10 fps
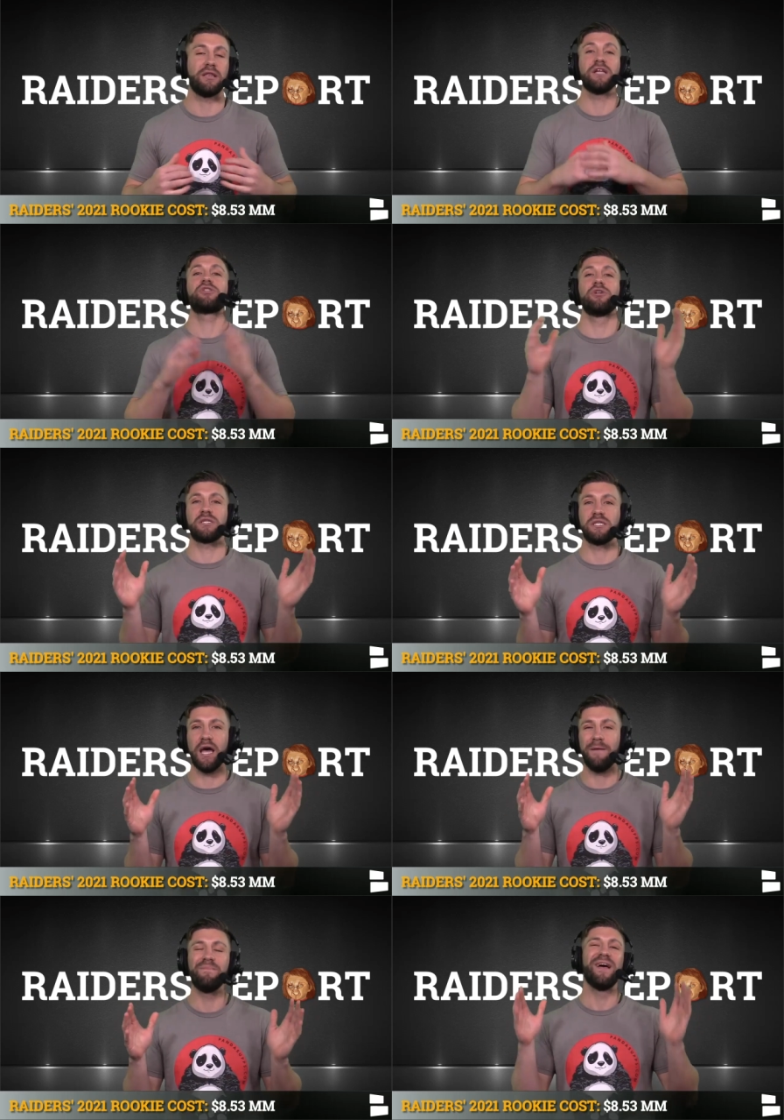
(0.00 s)
let's just
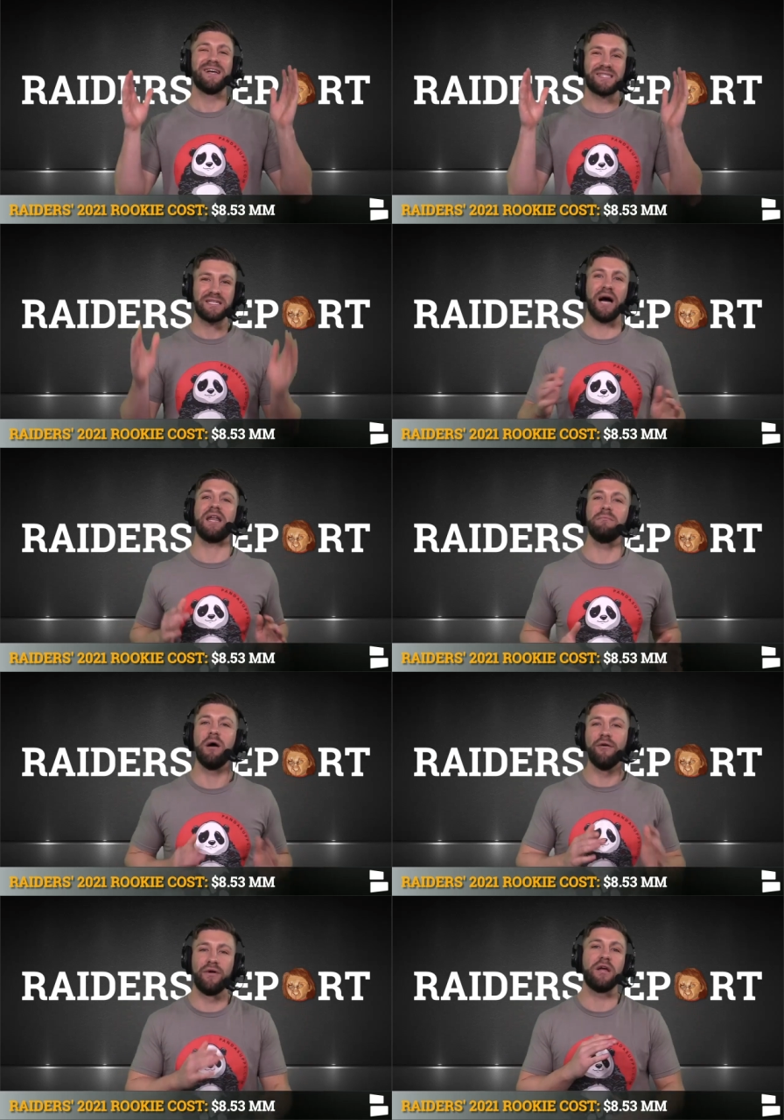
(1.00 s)
say signing
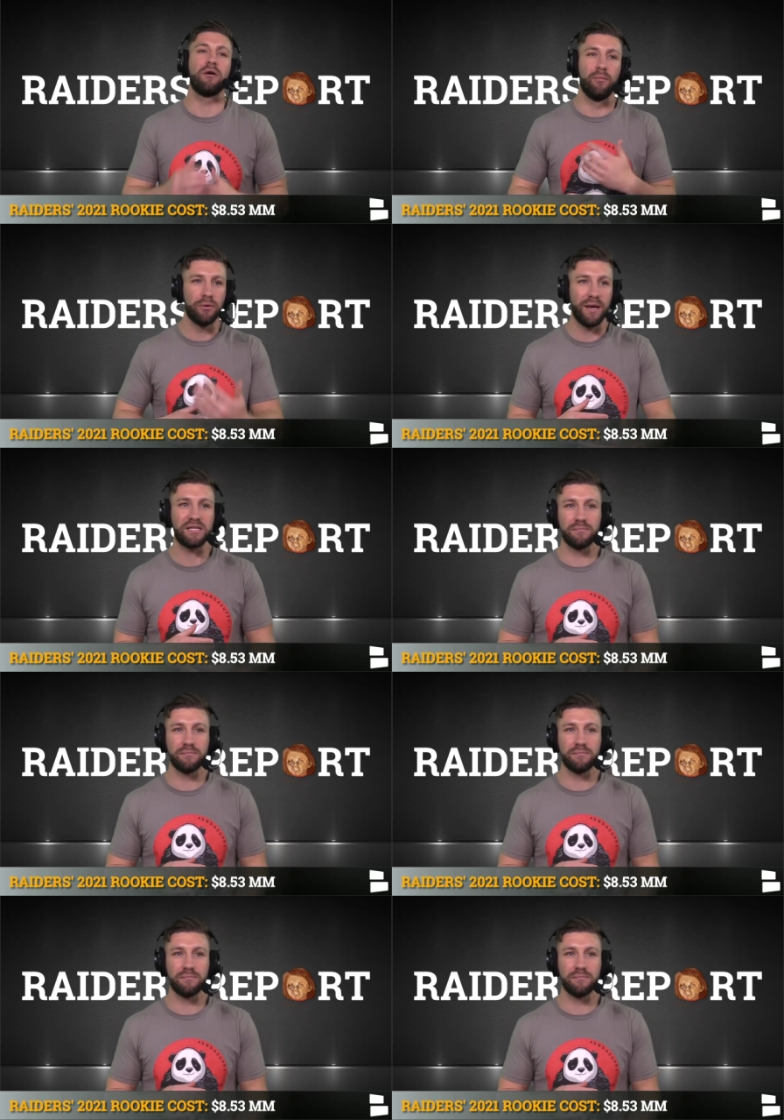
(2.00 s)
Melvin Ingram would make